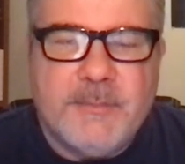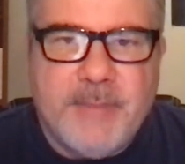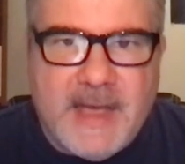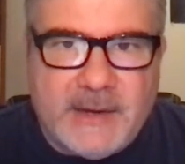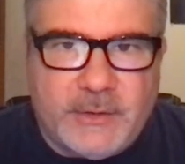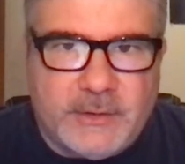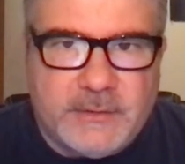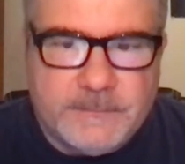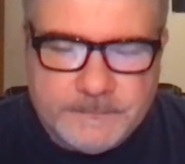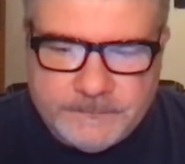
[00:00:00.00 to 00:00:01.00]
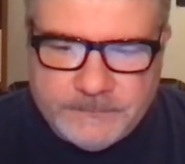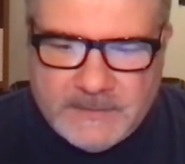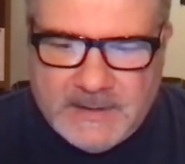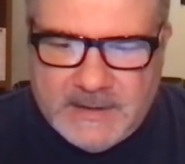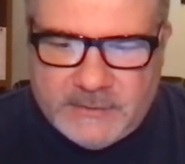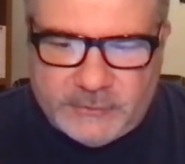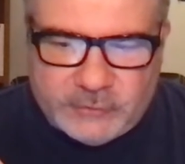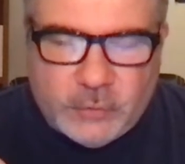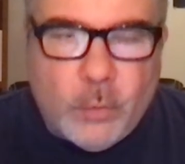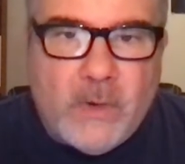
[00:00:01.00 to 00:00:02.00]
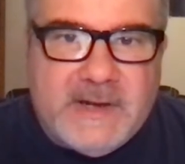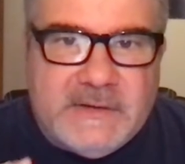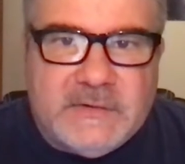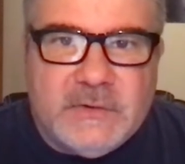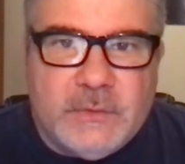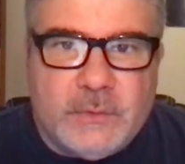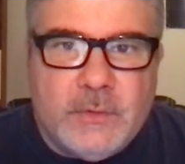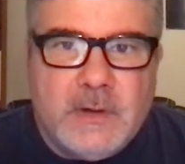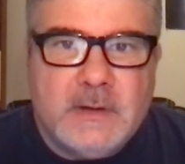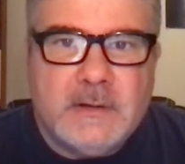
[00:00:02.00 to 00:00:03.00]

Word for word: pattern. There's 22